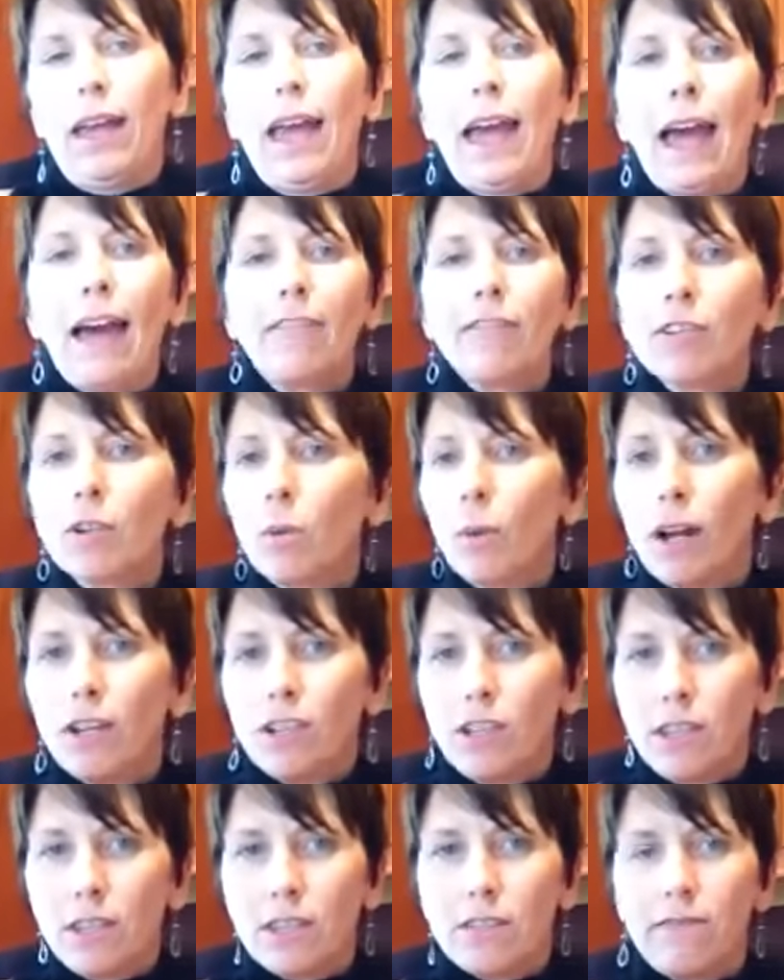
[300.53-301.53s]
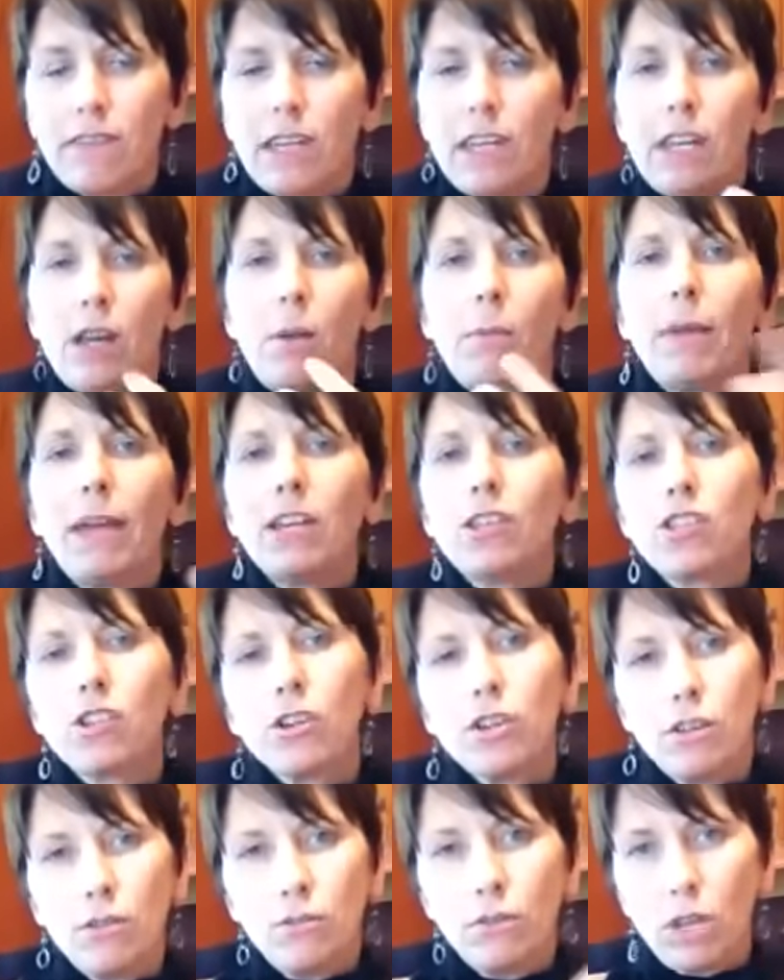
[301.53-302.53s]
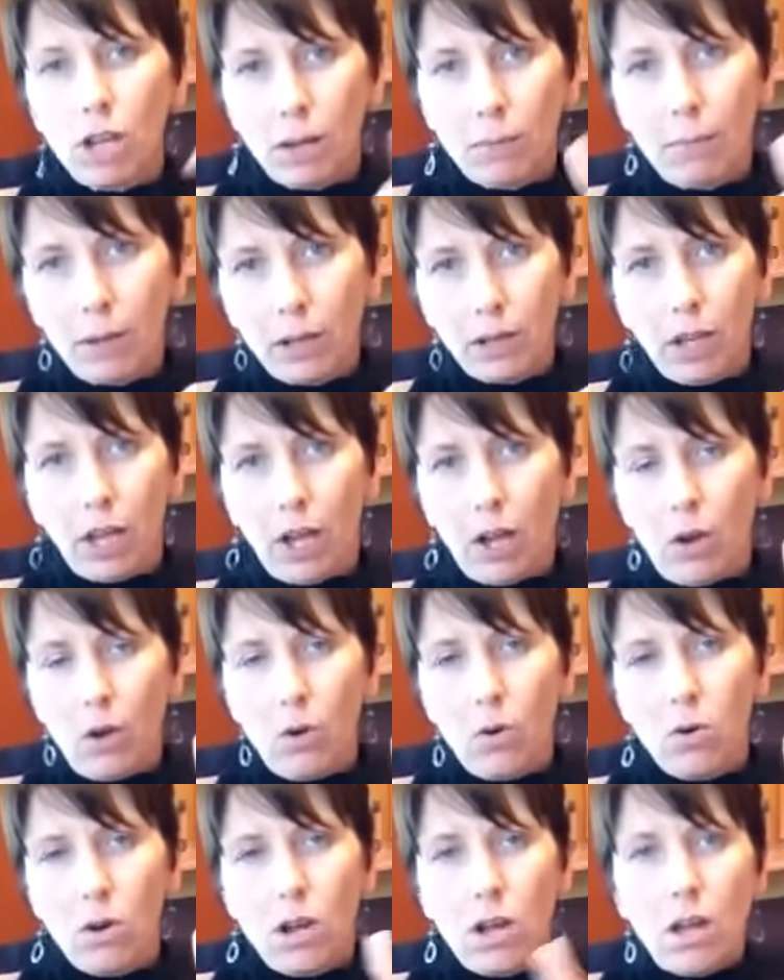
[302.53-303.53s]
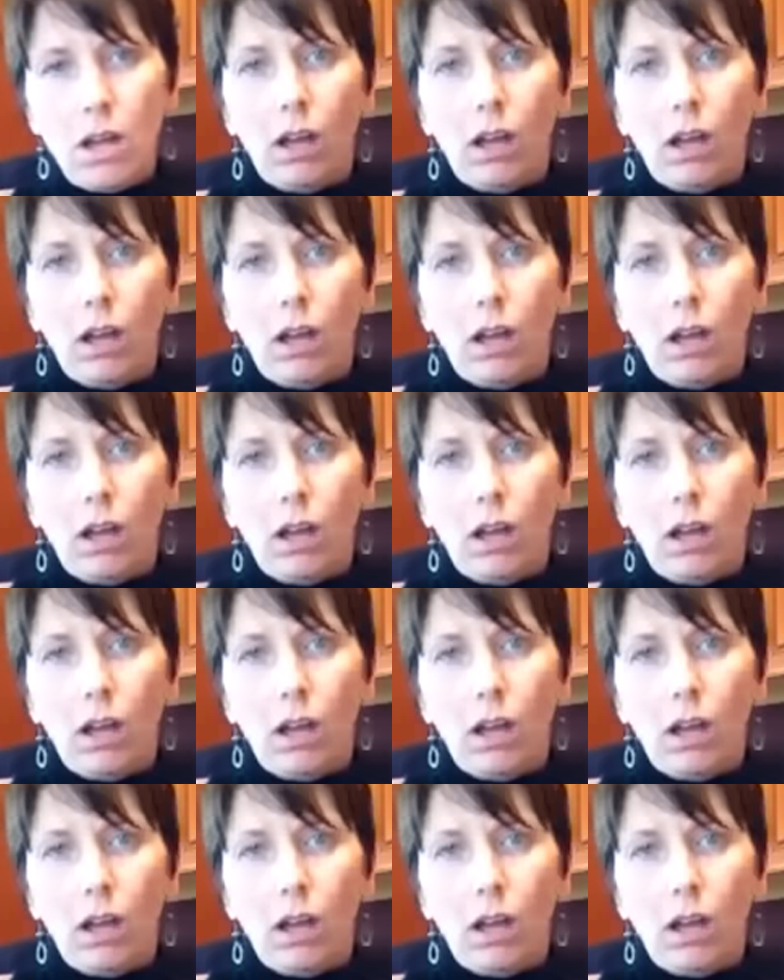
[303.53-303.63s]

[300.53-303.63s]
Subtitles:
After you're watching this video, make sure you look below